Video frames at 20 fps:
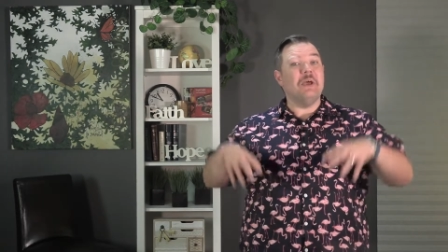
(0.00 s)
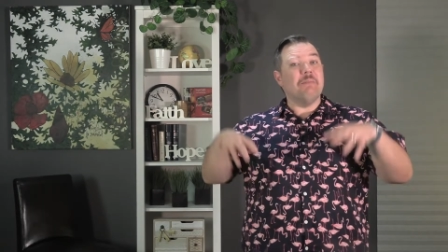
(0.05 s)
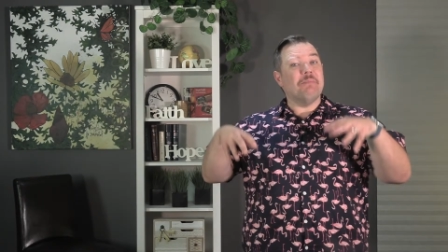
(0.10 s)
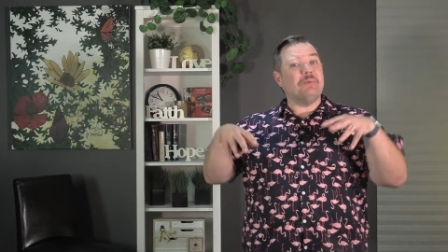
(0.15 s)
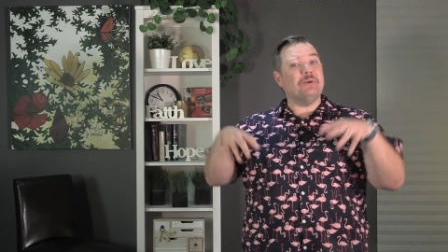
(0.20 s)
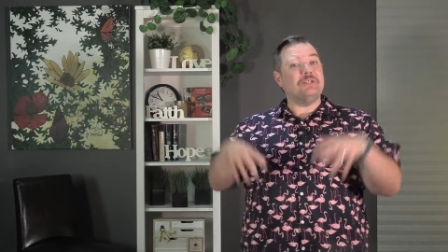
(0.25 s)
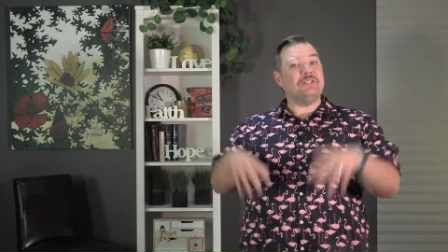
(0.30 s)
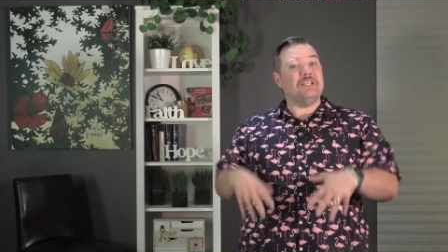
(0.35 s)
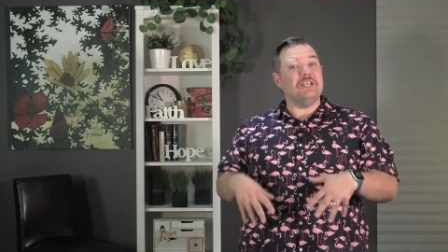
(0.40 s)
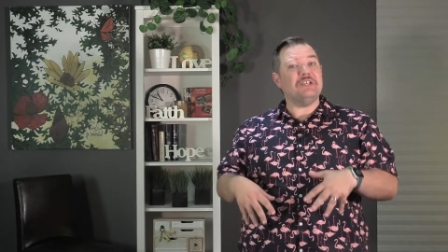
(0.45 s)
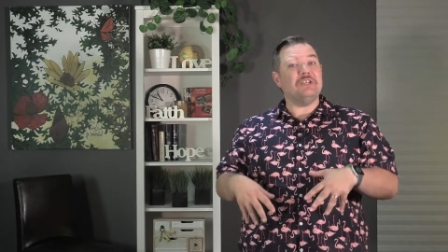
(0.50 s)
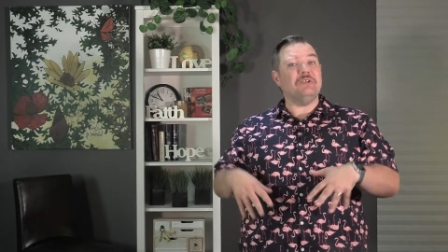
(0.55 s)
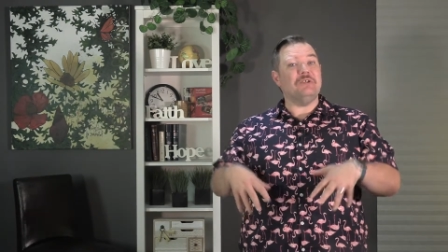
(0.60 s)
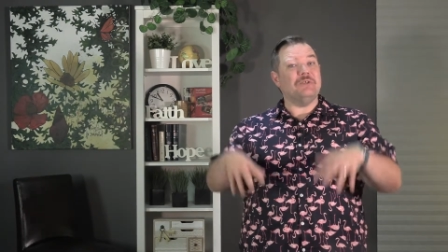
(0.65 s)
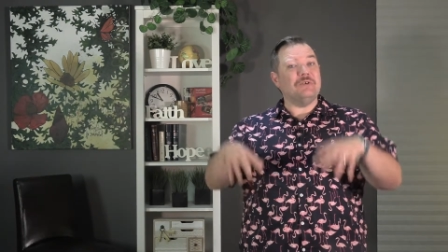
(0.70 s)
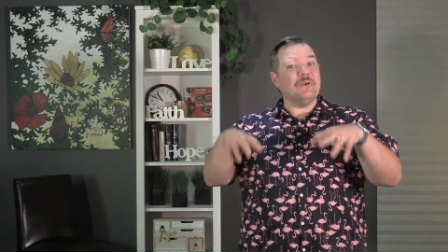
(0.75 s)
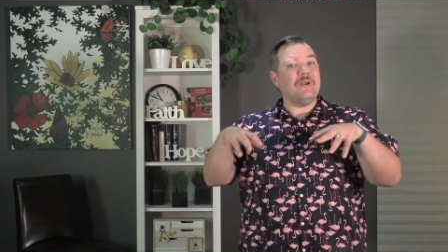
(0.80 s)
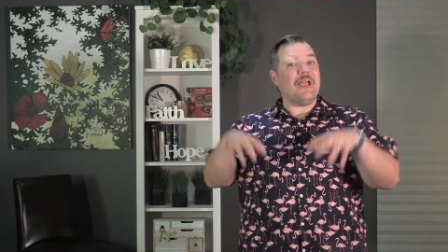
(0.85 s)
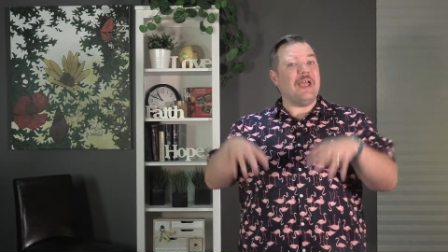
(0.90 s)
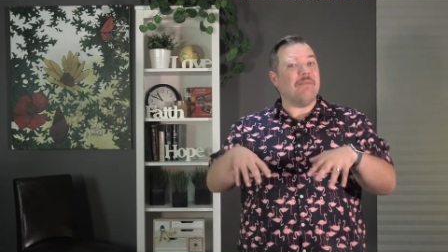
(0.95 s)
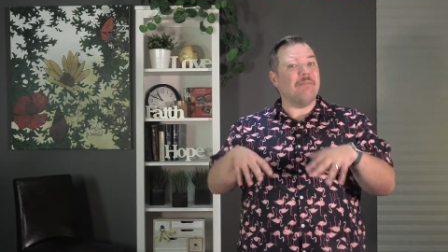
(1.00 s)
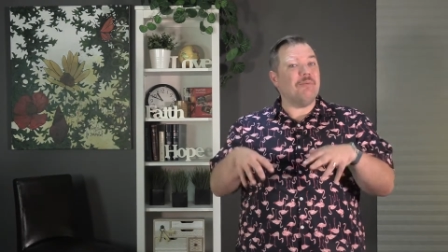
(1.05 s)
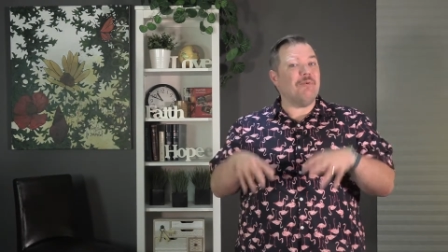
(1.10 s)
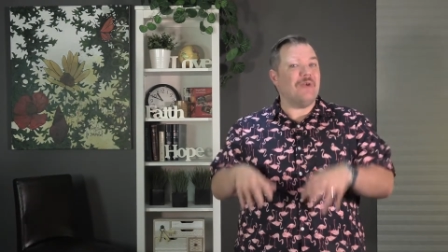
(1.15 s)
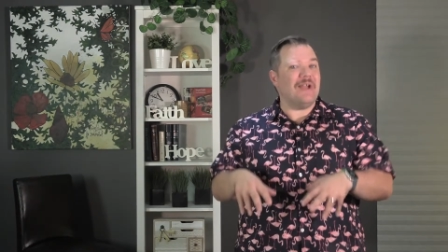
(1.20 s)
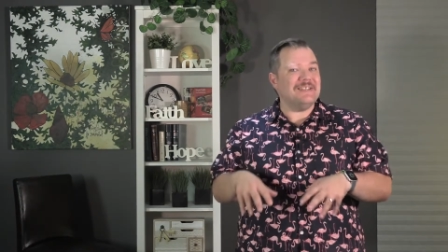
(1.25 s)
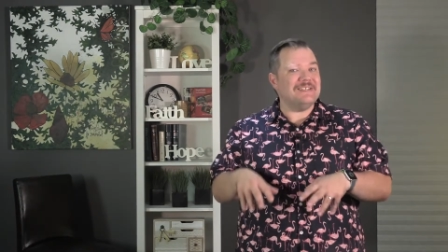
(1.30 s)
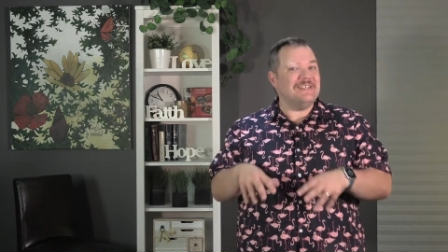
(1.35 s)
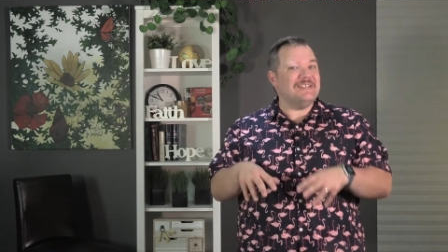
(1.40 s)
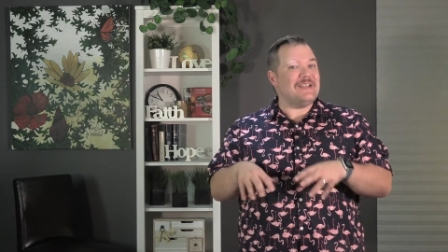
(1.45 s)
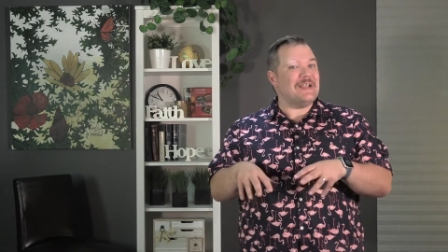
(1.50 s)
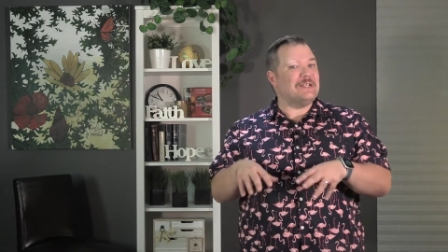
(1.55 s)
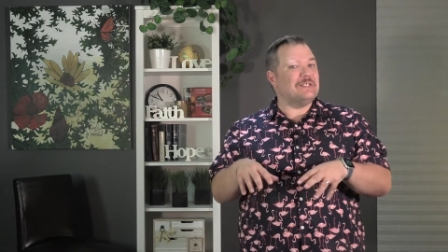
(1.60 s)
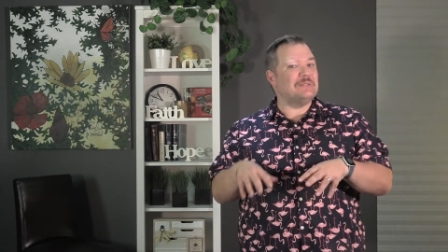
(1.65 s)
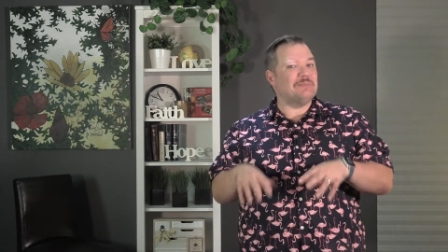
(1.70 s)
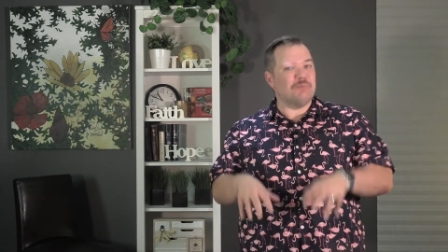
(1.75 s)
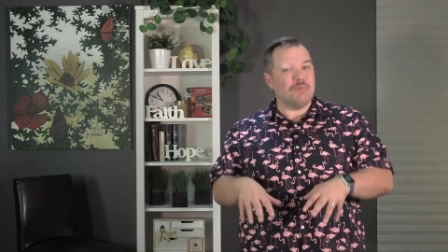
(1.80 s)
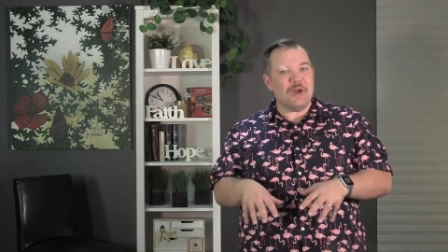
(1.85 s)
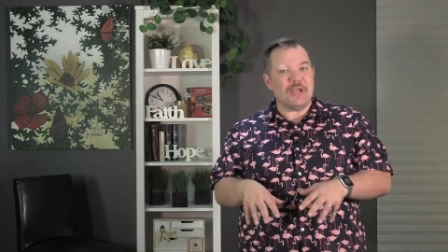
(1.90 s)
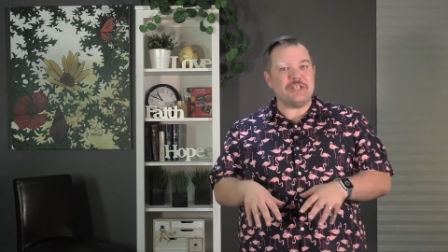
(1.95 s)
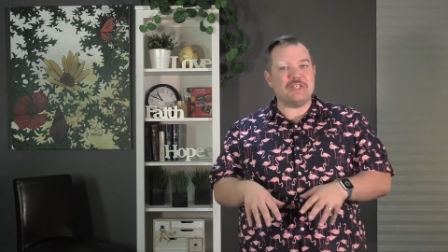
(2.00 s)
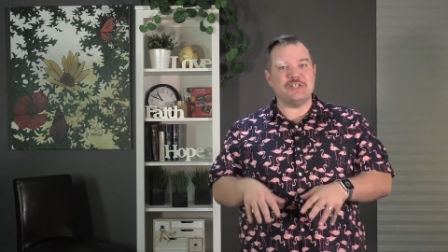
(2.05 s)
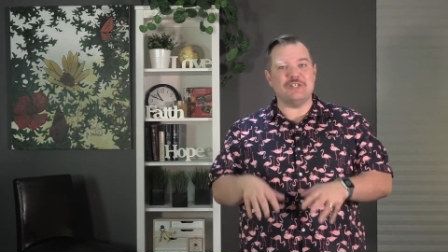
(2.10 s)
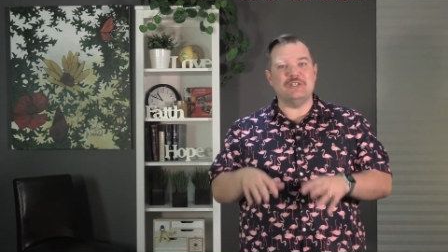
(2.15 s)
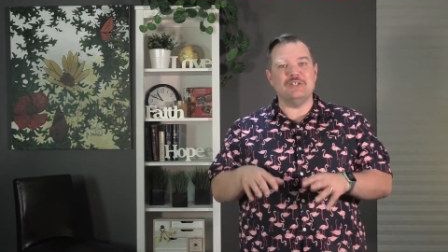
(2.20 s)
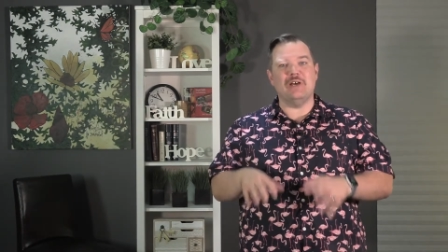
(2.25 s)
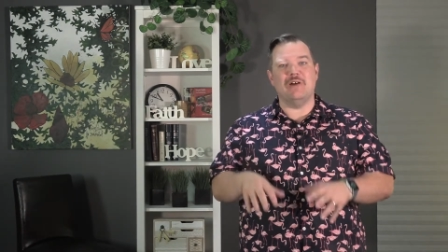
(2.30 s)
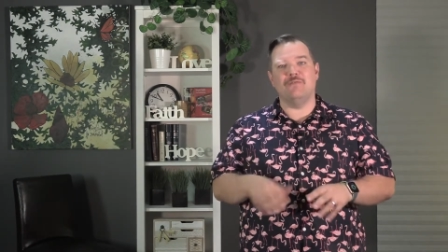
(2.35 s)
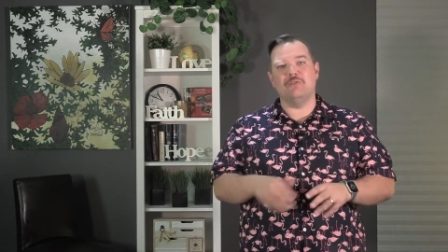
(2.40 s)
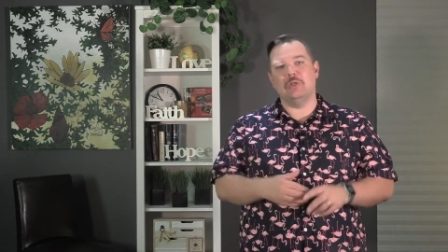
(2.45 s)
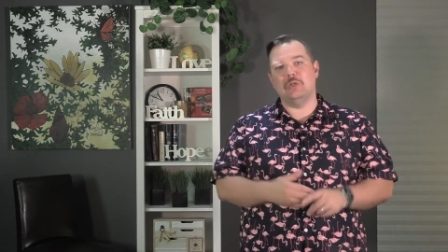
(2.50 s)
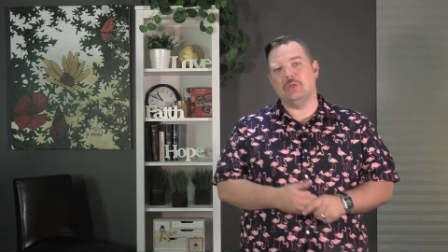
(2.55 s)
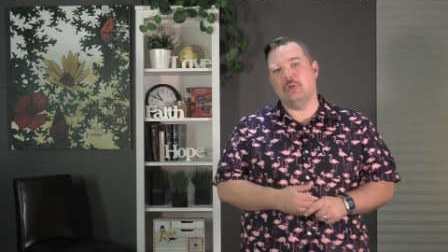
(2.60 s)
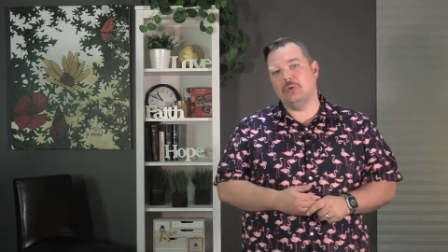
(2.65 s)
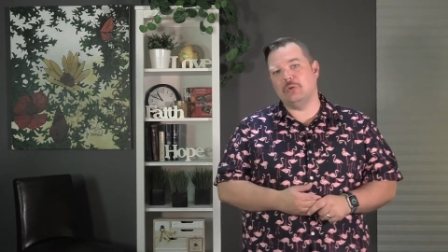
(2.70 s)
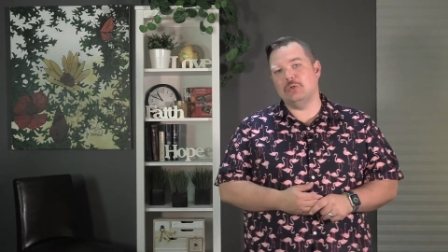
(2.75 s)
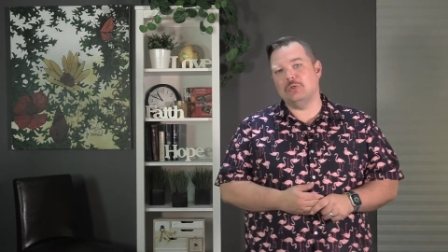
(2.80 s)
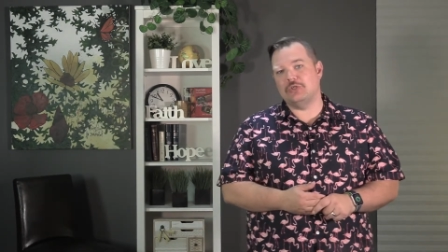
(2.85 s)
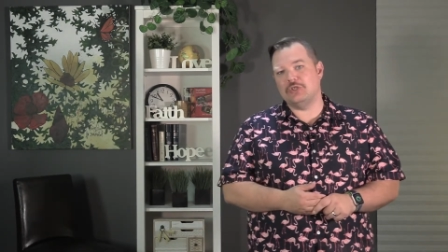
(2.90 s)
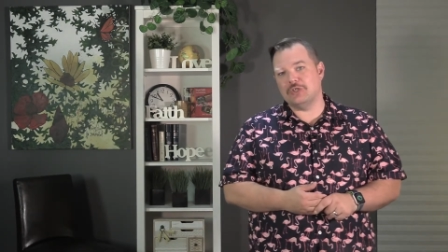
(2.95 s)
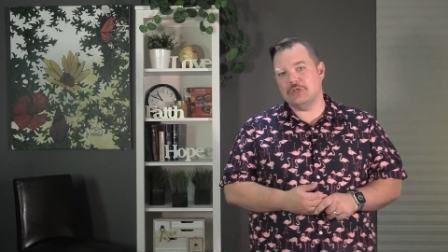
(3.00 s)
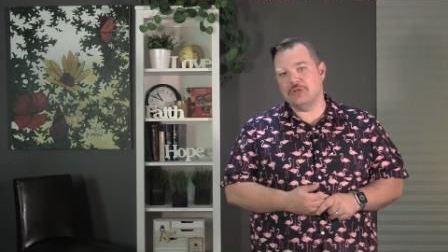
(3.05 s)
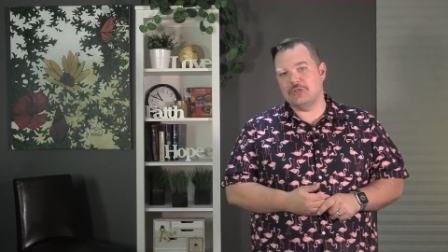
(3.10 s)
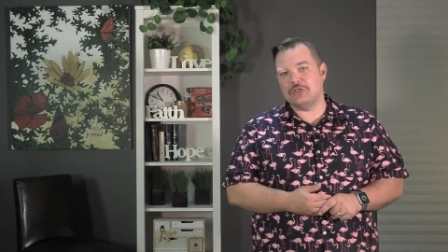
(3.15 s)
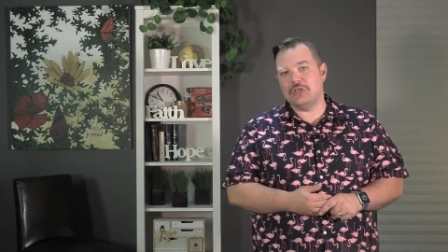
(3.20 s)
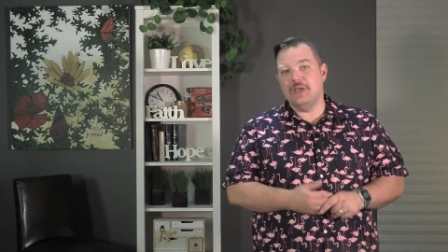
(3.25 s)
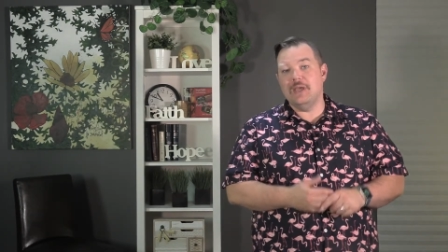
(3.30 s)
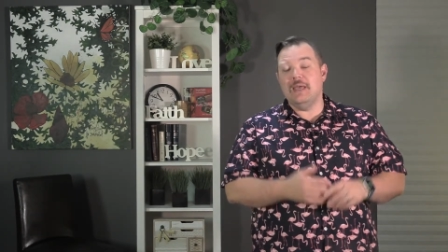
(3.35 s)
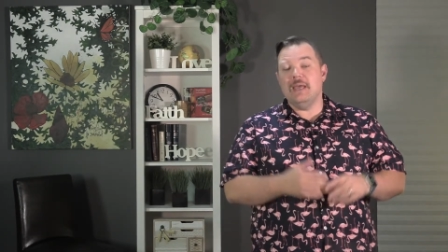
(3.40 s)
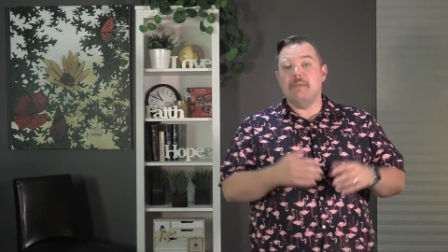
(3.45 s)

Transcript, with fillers: particular and present expression of the local church